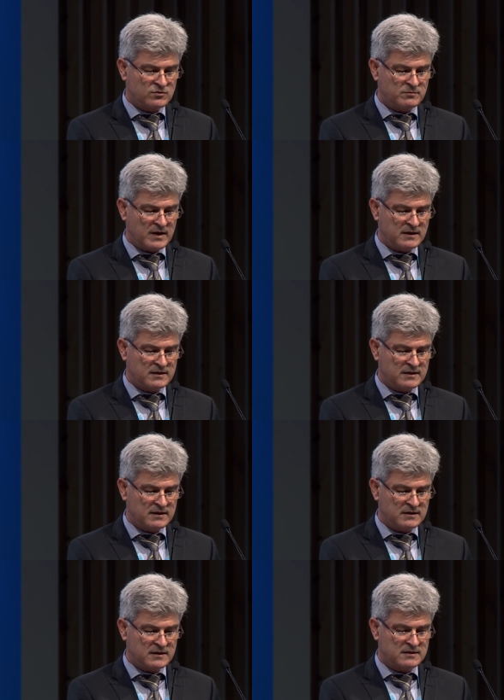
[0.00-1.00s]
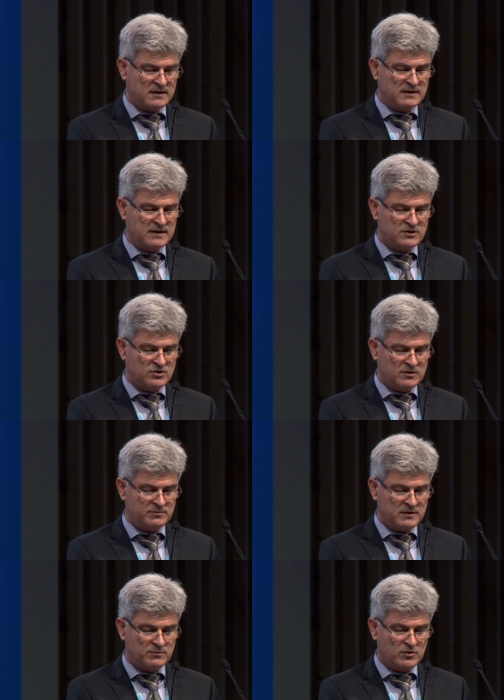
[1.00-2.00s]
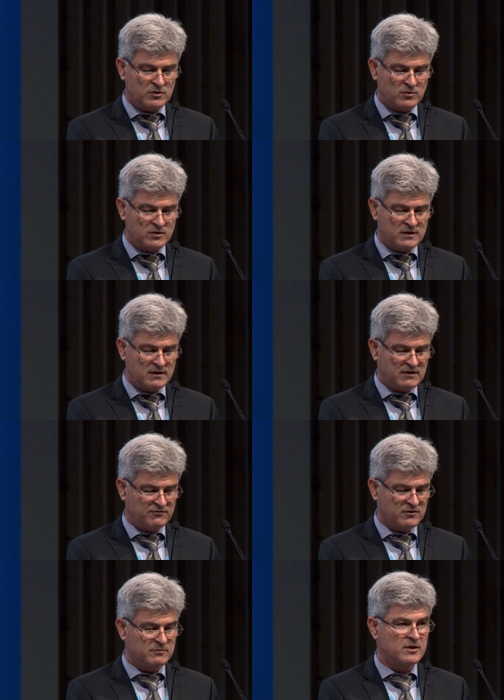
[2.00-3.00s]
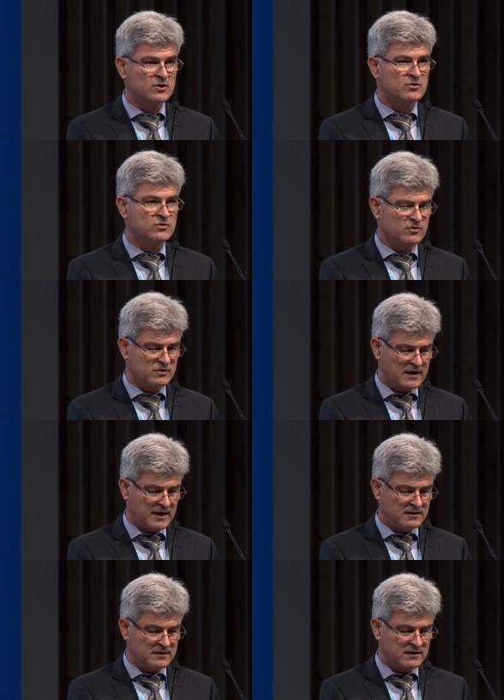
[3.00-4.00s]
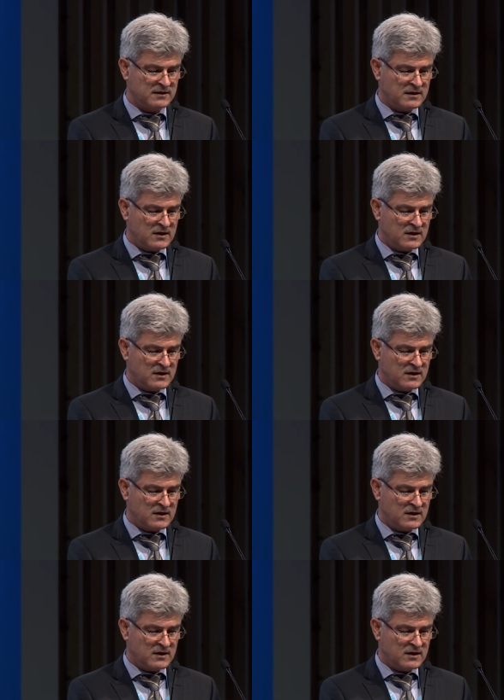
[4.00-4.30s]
to maintain its leadership in promoting the information society